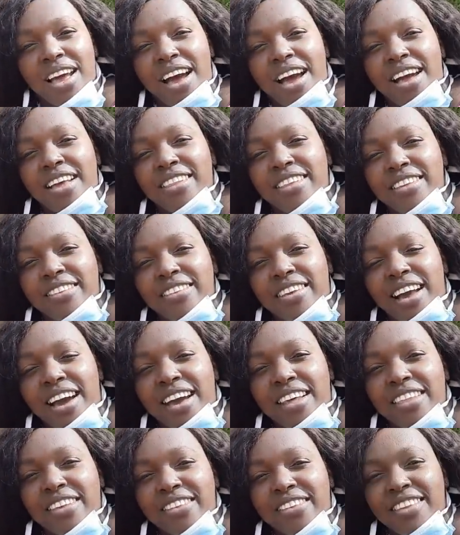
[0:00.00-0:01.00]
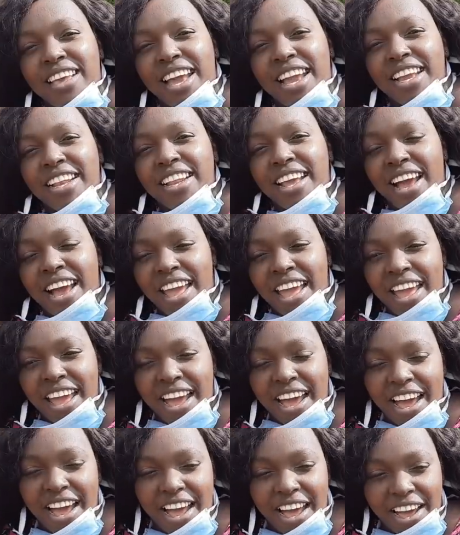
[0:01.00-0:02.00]
And this other side I
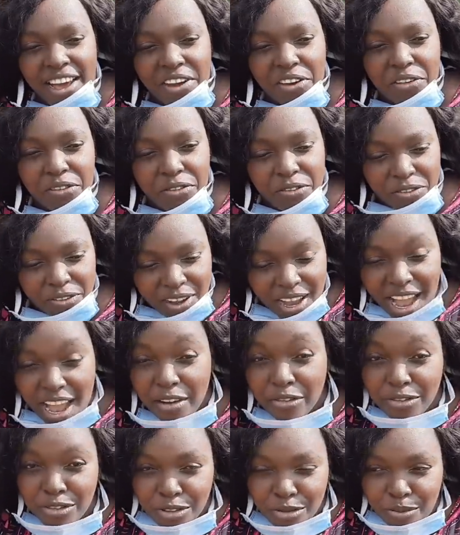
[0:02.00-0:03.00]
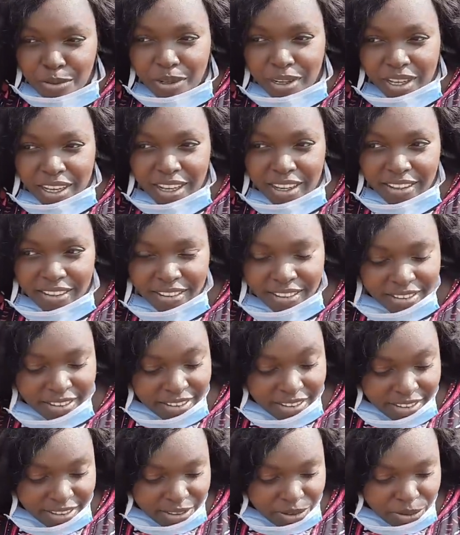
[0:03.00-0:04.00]
have I have two pockets.
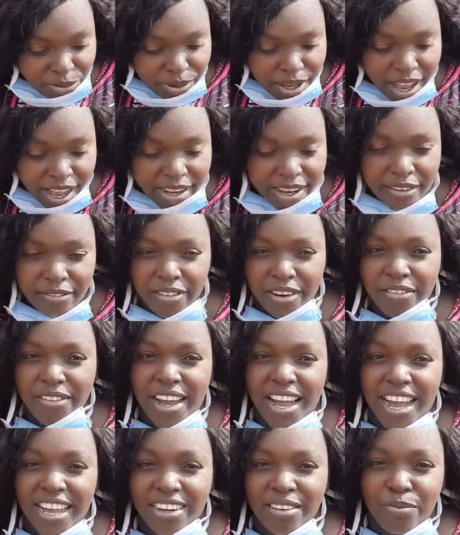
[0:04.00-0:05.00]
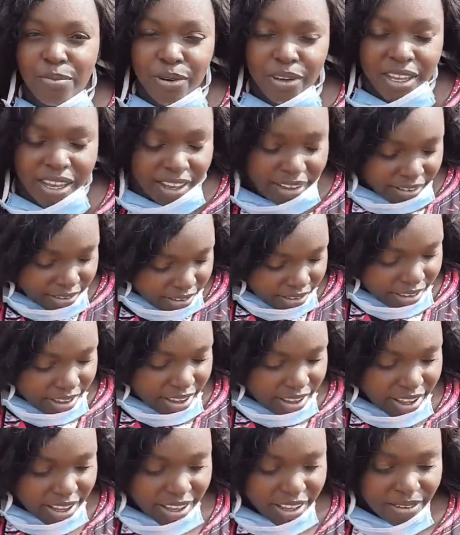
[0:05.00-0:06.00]
This is weird, I've never had pockets,
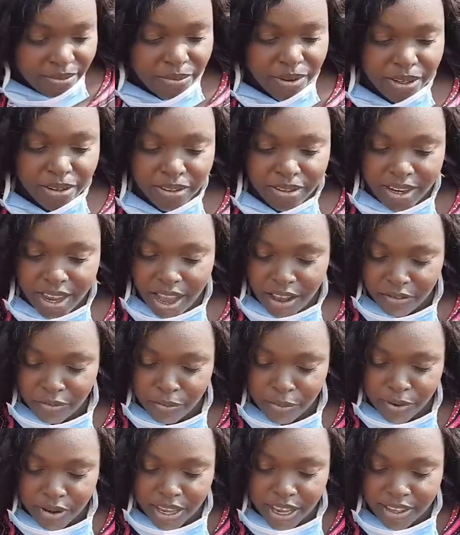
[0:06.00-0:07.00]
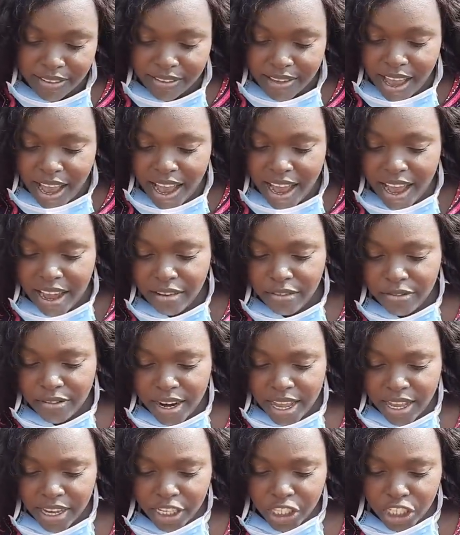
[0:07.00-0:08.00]
but today I have pockets. I have
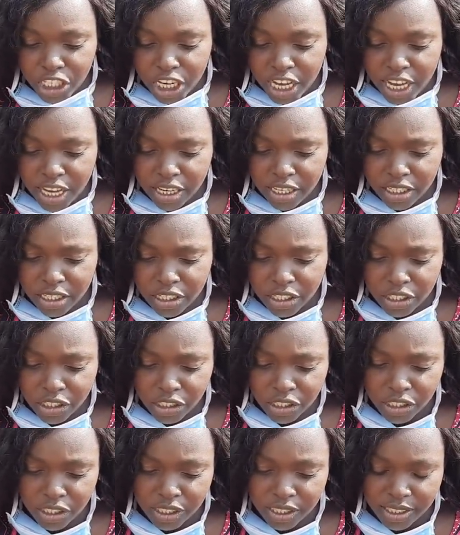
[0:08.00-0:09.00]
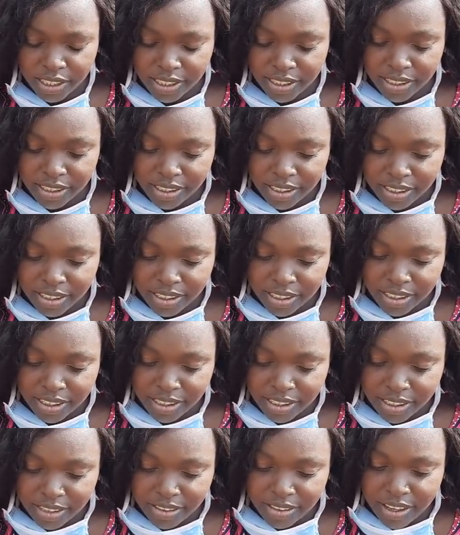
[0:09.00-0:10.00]
like change.
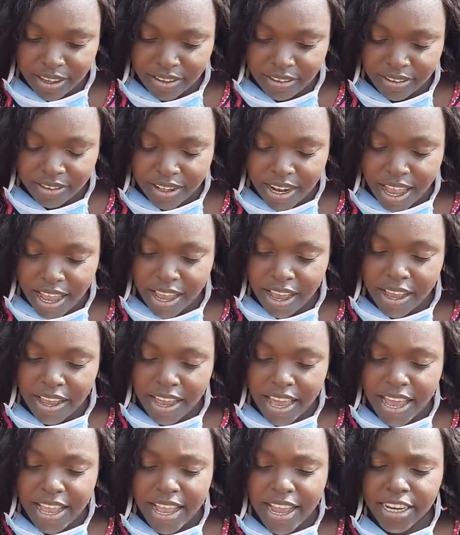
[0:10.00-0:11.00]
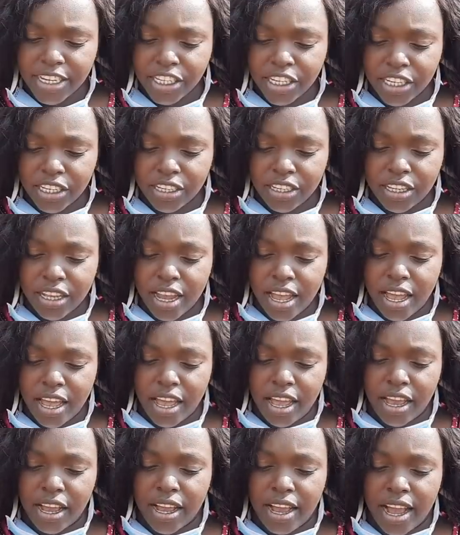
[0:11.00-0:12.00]
This is like Kenya changed
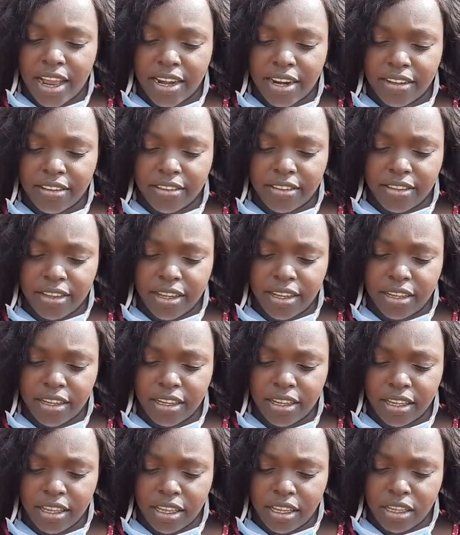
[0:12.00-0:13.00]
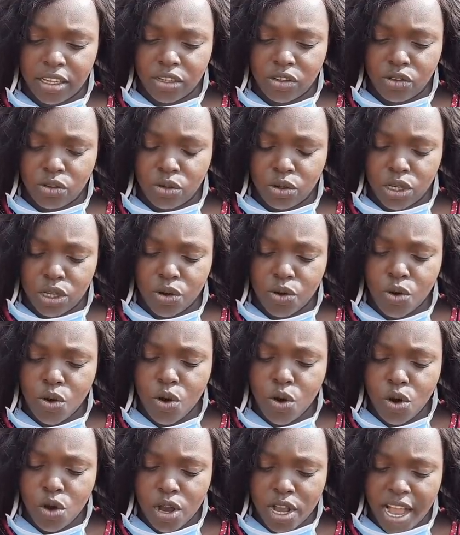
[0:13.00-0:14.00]
the currency to
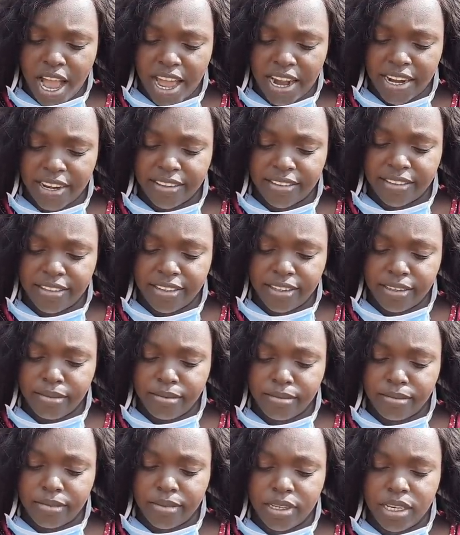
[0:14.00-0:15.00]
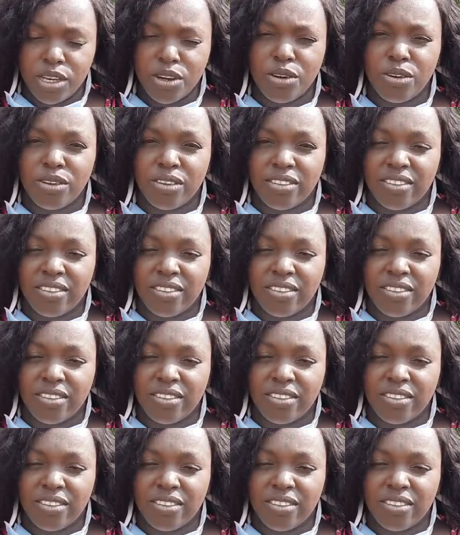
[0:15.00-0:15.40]
new currency. New?